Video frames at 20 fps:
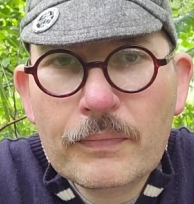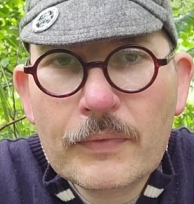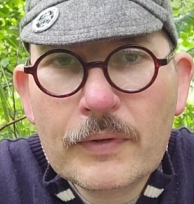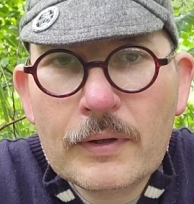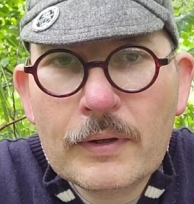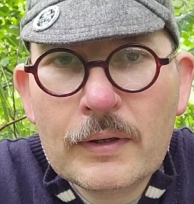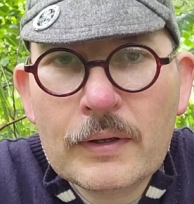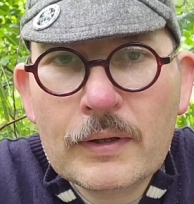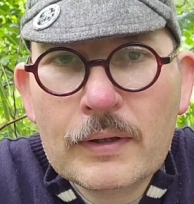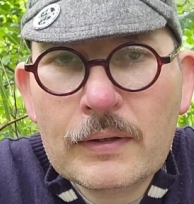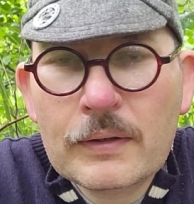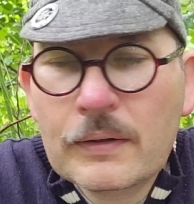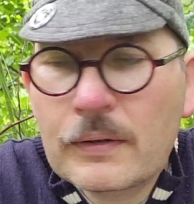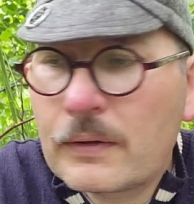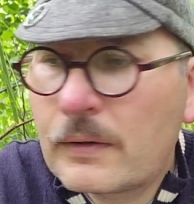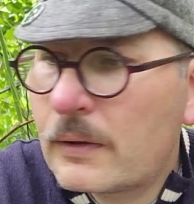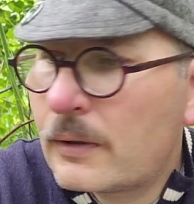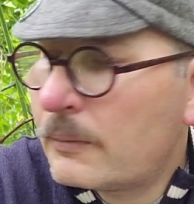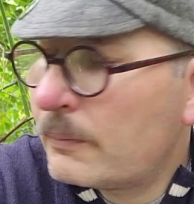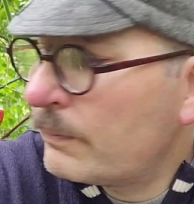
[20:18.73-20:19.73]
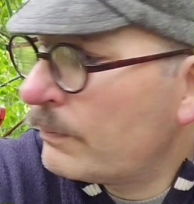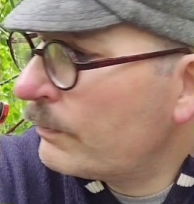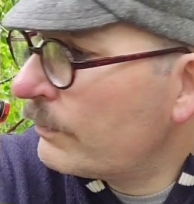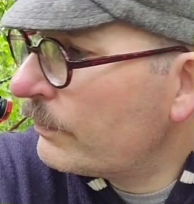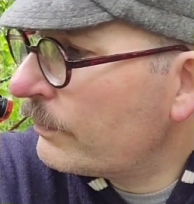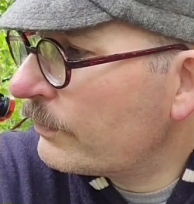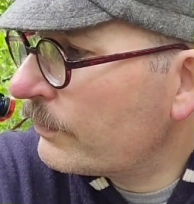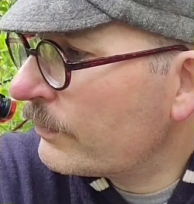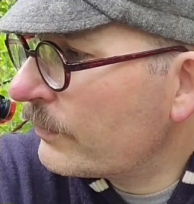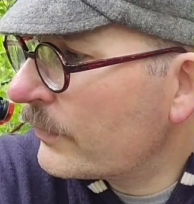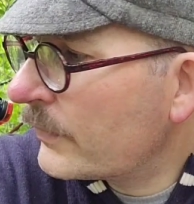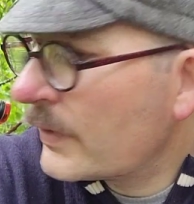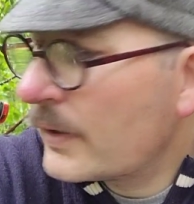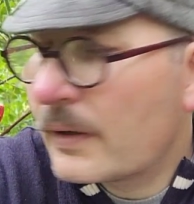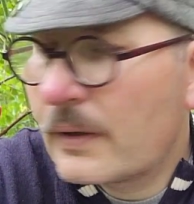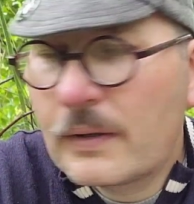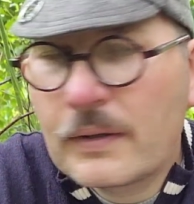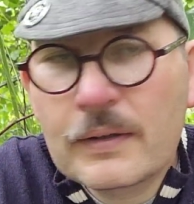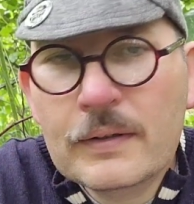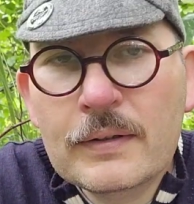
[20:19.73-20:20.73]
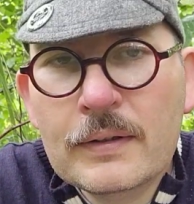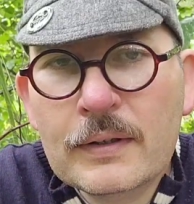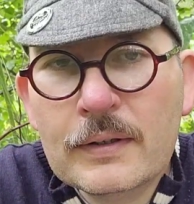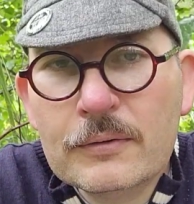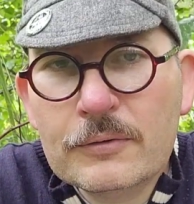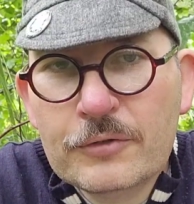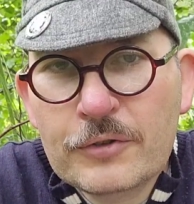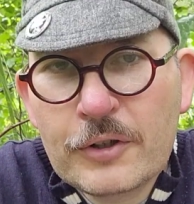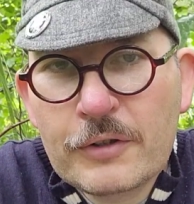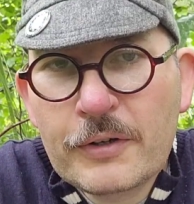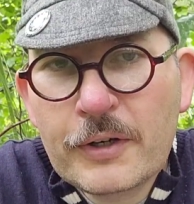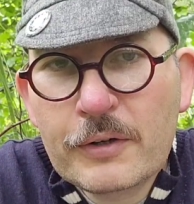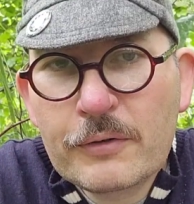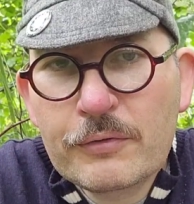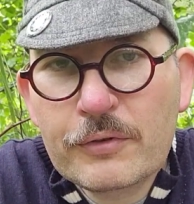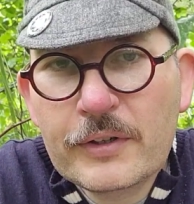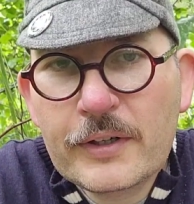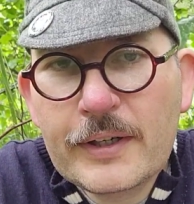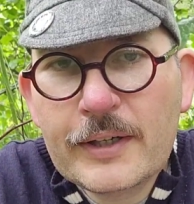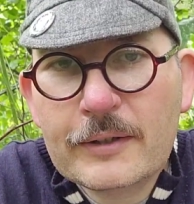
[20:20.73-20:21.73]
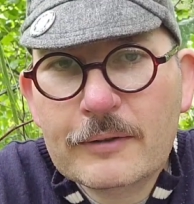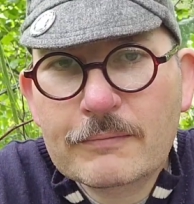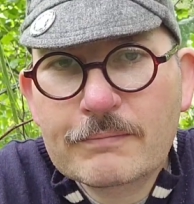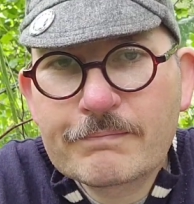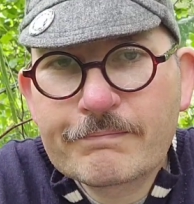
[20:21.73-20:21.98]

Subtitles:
and cheerio for now.